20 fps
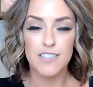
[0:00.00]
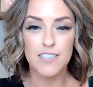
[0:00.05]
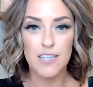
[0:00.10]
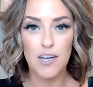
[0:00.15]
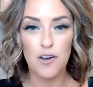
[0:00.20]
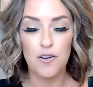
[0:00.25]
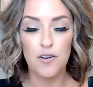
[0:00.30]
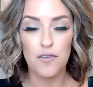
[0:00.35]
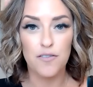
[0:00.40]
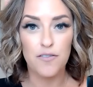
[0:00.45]

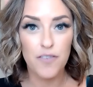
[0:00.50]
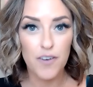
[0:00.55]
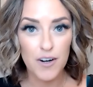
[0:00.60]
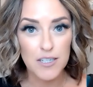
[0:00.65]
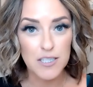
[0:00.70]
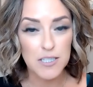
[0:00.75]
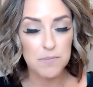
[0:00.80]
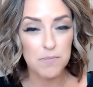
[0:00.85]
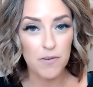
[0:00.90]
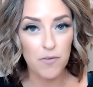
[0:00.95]
So
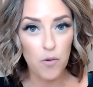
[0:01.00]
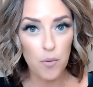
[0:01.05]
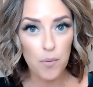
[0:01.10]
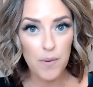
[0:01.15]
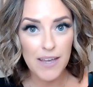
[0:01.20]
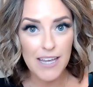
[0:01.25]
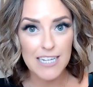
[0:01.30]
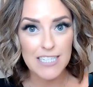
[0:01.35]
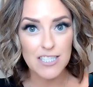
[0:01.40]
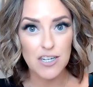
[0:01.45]
first, before
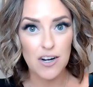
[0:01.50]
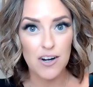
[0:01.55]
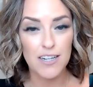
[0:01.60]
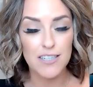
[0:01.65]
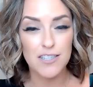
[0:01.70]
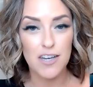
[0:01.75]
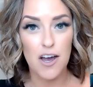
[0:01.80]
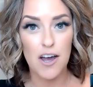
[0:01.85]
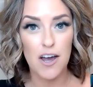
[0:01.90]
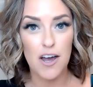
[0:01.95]
we get
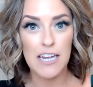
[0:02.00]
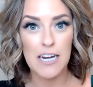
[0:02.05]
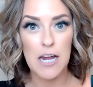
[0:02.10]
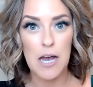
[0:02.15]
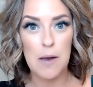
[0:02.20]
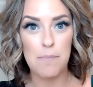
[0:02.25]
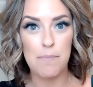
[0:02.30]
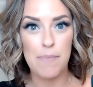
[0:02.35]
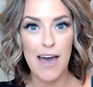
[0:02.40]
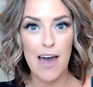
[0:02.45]
started talking
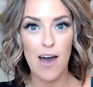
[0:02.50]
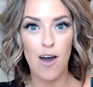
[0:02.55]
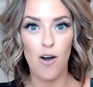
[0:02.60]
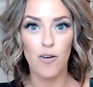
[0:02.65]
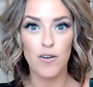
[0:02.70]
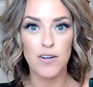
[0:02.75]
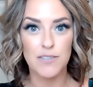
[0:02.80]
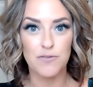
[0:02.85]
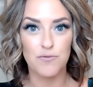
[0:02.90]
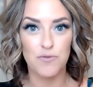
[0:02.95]

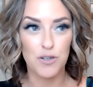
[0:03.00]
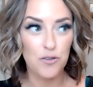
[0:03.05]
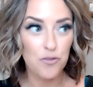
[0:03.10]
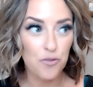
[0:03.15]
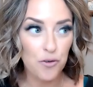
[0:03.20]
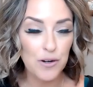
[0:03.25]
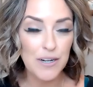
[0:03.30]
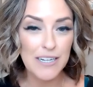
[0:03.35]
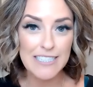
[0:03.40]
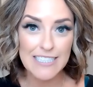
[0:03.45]
about
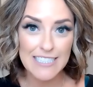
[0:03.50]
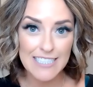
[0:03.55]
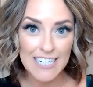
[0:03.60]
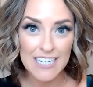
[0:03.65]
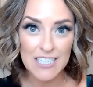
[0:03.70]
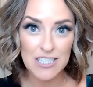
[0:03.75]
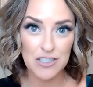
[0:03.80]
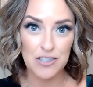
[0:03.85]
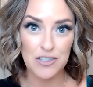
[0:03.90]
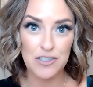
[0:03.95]
recruiting
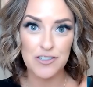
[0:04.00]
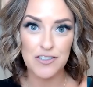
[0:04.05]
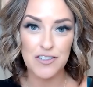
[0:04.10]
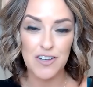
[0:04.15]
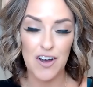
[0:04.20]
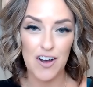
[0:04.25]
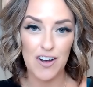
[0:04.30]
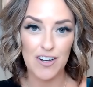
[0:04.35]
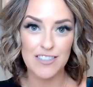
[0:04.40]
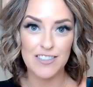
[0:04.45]
teachers
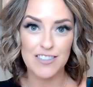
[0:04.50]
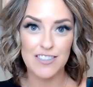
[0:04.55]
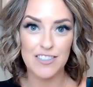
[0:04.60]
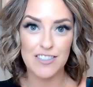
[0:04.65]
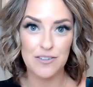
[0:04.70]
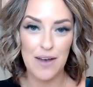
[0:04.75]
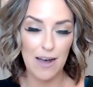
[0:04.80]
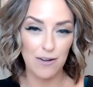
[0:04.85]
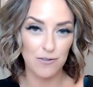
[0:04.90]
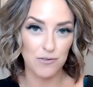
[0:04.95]

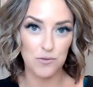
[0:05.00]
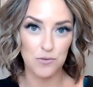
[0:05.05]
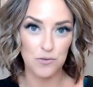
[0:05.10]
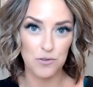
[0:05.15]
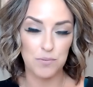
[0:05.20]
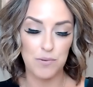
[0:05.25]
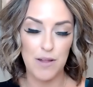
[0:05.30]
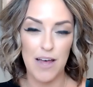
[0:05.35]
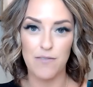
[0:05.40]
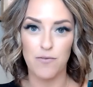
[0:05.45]
onto
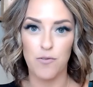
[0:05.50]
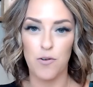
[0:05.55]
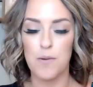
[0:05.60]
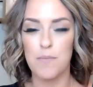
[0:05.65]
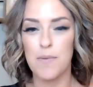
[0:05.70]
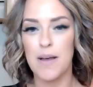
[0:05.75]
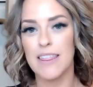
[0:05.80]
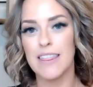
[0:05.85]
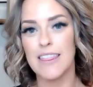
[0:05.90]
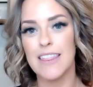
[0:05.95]
Outschool's
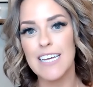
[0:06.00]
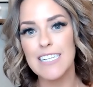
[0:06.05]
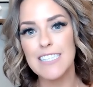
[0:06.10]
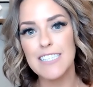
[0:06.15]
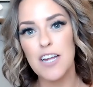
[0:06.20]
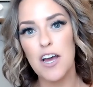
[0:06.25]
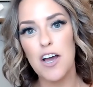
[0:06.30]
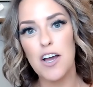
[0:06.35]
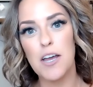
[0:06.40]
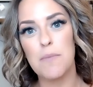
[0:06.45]
platform,
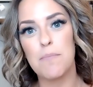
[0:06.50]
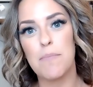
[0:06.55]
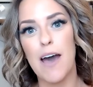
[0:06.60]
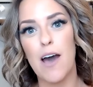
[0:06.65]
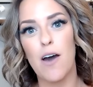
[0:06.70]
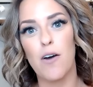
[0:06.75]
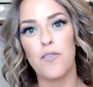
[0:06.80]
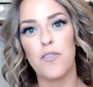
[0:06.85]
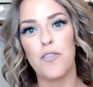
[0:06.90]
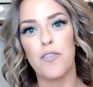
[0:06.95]
let's talk
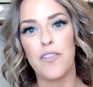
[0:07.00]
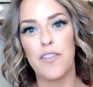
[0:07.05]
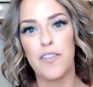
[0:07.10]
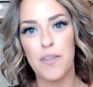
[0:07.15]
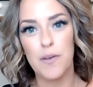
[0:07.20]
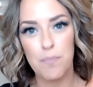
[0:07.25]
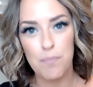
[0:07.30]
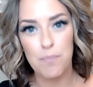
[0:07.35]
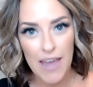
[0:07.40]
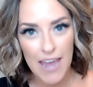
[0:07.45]
about
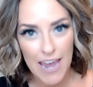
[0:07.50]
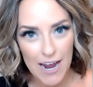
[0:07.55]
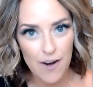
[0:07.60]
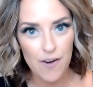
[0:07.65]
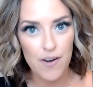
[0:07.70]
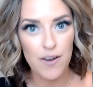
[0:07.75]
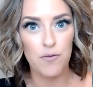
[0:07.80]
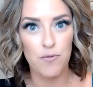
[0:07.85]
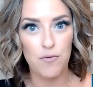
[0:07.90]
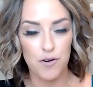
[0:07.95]
the
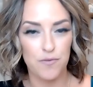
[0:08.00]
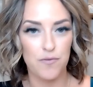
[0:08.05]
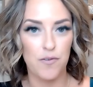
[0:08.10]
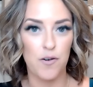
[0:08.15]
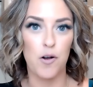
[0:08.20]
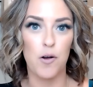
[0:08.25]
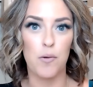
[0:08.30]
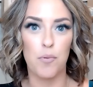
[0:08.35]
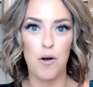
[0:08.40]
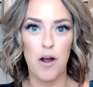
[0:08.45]
parent
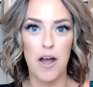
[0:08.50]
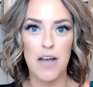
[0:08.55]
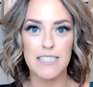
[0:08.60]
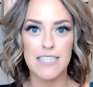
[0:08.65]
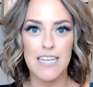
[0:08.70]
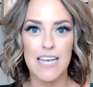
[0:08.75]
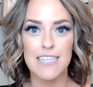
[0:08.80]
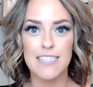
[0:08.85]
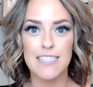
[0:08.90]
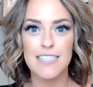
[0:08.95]
referral
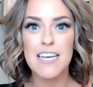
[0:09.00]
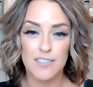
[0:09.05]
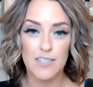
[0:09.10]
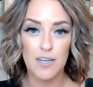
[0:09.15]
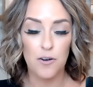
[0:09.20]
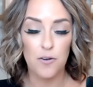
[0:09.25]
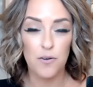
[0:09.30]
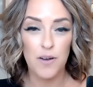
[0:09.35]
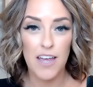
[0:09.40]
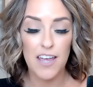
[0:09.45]
process.
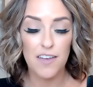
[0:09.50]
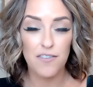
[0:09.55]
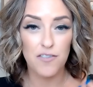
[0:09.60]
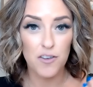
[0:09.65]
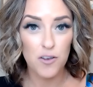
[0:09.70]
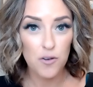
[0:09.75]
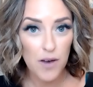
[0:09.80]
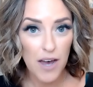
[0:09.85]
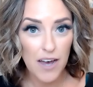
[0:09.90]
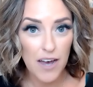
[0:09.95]
So if
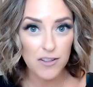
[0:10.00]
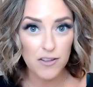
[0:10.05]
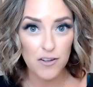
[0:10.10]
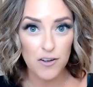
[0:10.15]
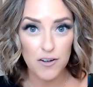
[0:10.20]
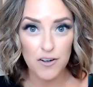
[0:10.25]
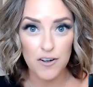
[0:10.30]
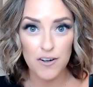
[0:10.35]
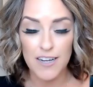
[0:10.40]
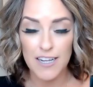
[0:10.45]
you have a
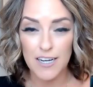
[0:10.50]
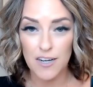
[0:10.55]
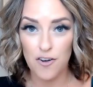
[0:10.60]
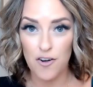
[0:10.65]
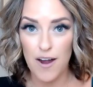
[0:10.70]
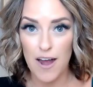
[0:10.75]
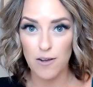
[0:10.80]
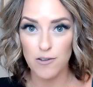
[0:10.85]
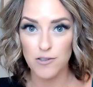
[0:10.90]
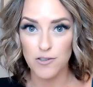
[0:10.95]
learner in
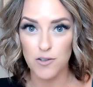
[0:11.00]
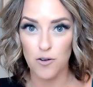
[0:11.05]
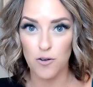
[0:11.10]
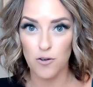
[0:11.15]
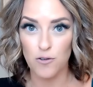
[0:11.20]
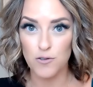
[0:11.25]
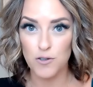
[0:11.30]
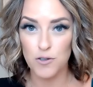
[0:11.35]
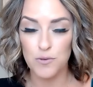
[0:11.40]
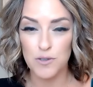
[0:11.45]
your
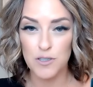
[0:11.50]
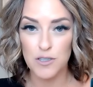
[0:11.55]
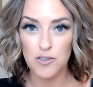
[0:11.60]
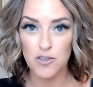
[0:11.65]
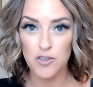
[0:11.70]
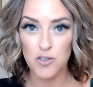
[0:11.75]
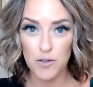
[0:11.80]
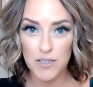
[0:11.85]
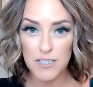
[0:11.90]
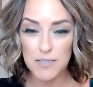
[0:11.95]
household who
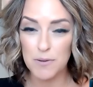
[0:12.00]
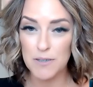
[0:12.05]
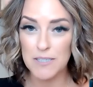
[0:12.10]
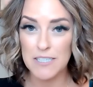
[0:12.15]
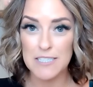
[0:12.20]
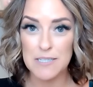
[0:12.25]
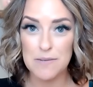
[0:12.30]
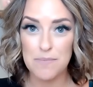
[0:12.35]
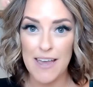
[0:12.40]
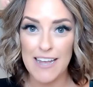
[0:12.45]
enjoys
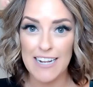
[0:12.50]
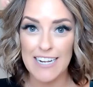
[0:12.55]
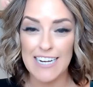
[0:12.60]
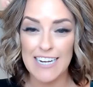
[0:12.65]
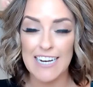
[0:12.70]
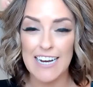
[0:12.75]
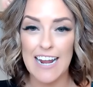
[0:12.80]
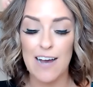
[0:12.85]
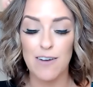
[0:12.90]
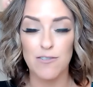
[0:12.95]

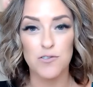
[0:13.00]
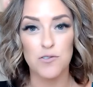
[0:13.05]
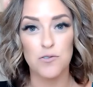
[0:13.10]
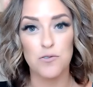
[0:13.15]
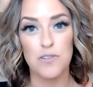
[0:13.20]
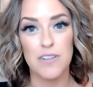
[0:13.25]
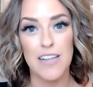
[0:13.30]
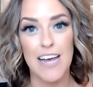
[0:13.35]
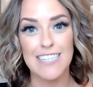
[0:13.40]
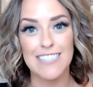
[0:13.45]
participating in
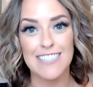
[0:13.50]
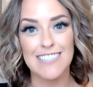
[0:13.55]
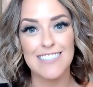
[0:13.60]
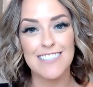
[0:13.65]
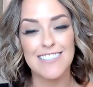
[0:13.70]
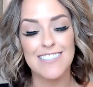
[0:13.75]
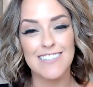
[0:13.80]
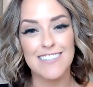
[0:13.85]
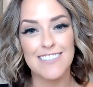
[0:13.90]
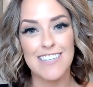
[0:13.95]
Outschool
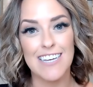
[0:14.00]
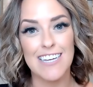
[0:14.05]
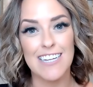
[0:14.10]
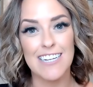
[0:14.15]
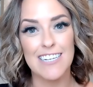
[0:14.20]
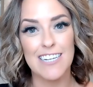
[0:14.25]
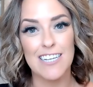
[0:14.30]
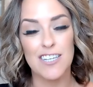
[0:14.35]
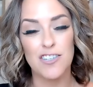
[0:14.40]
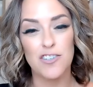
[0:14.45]
classes,
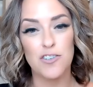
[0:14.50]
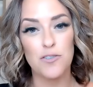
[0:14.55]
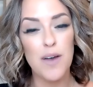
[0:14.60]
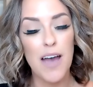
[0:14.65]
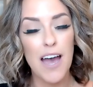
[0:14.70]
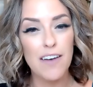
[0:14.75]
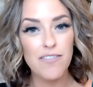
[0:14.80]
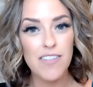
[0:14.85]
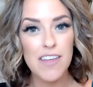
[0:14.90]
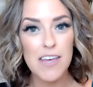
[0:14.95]
then you
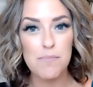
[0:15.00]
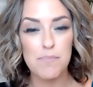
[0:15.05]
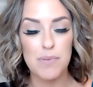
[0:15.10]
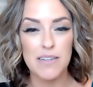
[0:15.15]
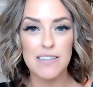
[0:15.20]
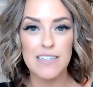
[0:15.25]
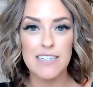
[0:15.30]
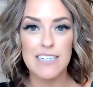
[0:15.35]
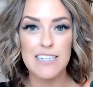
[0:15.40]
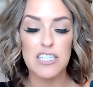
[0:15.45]
have the
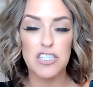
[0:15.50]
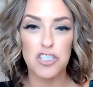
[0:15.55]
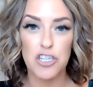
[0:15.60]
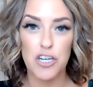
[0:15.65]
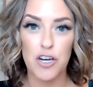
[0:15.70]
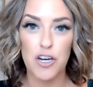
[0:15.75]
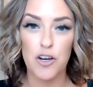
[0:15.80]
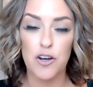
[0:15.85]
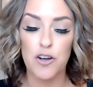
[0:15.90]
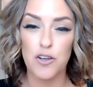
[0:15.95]
ability to
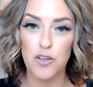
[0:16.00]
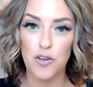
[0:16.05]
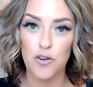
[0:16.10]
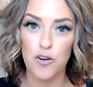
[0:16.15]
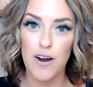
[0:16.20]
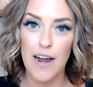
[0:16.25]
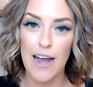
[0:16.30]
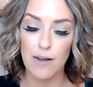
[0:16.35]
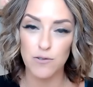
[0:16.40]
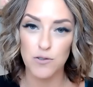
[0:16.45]
share
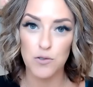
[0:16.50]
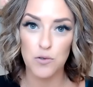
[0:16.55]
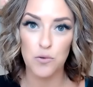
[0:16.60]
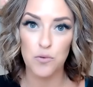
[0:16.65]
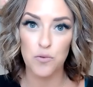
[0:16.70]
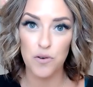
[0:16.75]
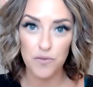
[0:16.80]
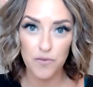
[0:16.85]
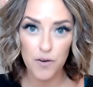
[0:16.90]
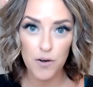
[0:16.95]
your
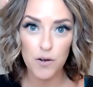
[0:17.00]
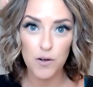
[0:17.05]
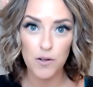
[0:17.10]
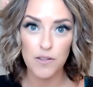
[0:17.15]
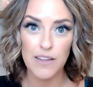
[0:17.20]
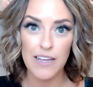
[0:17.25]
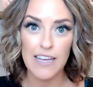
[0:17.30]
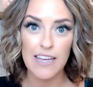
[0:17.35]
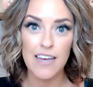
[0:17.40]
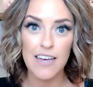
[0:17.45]
Outschool
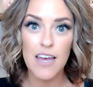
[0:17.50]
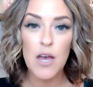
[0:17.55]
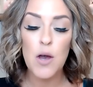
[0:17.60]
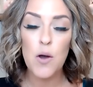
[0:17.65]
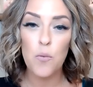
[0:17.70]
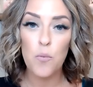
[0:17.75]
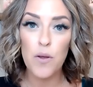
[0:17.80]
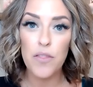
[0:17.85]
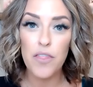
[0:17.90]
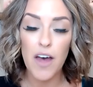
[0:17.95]
referral link
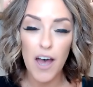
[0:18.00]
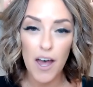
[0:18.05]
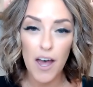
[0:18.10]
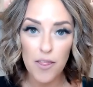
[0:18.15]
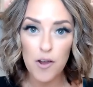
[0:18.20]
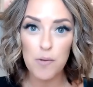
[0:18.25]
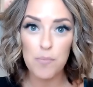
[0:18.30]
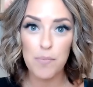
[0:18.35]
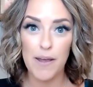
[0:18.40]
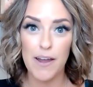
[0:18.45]
with
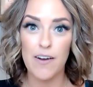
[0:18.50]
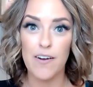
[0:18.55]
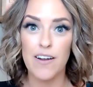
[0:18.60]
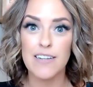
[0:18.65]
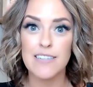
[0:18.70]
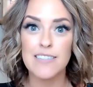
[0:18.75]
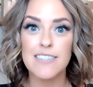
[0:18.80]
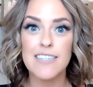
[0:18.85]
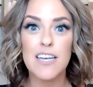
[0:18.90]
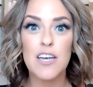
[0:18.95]
other
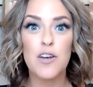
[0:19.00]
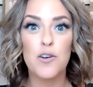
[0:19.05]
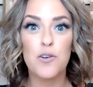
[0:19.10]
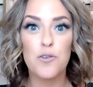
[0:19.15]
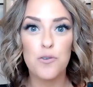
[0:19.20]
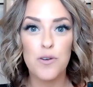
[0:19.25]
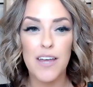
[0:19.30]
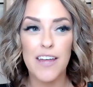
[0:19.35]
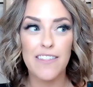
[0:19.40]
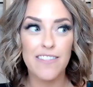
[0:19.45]
parents
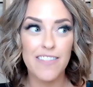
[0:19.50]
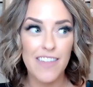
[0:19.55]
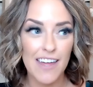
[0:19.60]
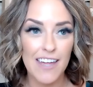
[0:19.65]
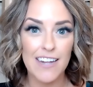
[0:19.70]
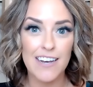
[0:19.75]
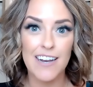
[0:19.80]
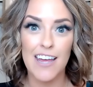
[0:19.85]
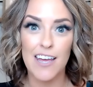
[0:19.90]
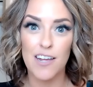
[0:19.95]
who can
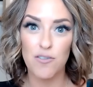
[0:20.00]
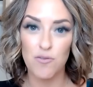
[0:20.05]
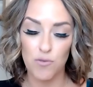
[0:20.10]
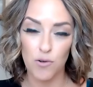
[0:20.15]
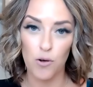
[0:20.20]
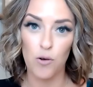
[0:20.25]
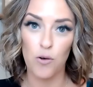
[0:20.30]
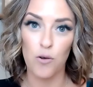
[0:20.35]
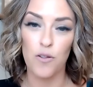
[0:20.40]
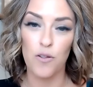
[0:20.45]
then
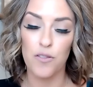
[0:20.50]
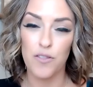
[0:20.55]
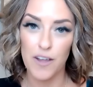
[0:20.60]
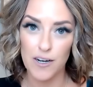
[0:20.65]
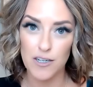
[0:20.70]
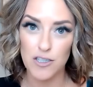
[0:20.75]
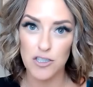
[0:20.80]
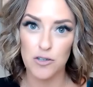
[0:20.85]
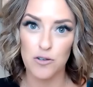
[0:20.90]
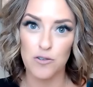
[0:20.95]
enroll
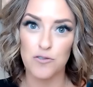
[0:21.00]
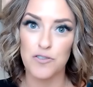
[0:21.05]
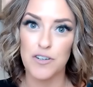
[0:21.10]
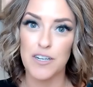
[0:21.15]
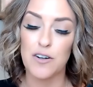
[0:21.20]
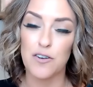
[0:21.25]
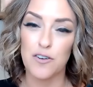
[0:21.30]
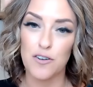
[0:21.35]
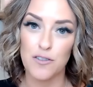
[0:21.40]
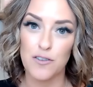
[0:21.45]
their
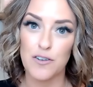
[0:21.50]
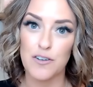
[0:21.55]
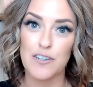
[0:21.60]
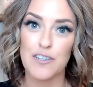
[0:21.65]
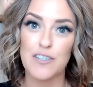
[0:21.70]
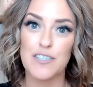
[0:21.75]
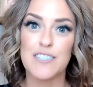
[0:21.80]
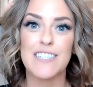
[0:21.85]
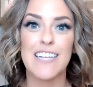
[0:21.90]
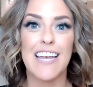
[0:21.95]
children or
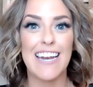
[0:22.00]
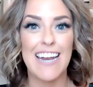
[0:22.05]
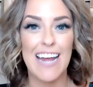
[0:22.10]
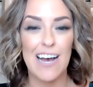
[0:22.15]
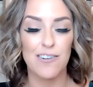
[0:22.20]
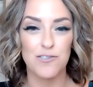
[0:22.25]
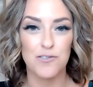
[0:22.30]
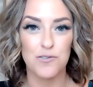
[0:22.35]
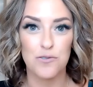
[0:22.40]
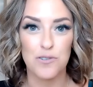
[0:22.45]
learners in
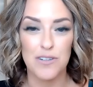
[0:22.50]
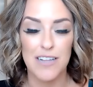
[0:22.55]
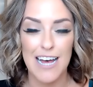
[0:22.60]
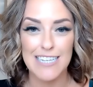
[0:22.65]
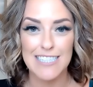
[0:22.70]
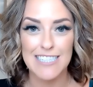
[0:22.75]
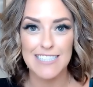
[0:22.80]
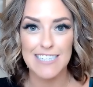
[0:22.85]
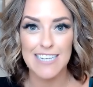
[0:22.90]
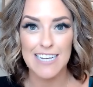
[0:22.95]
Outschool
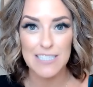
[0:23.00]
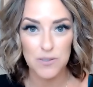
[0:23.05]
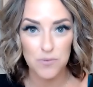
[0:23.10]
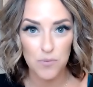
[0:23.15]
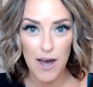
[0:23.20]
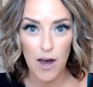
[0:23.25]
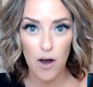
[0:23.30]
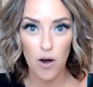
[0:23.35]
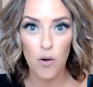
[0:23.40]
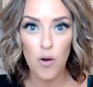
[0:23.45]
classes as
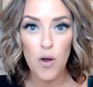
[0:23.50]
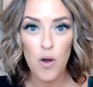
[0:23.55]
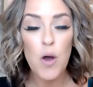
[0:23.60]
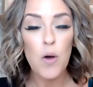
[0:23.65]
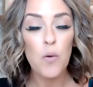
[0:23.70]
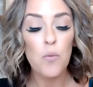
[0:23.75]
well.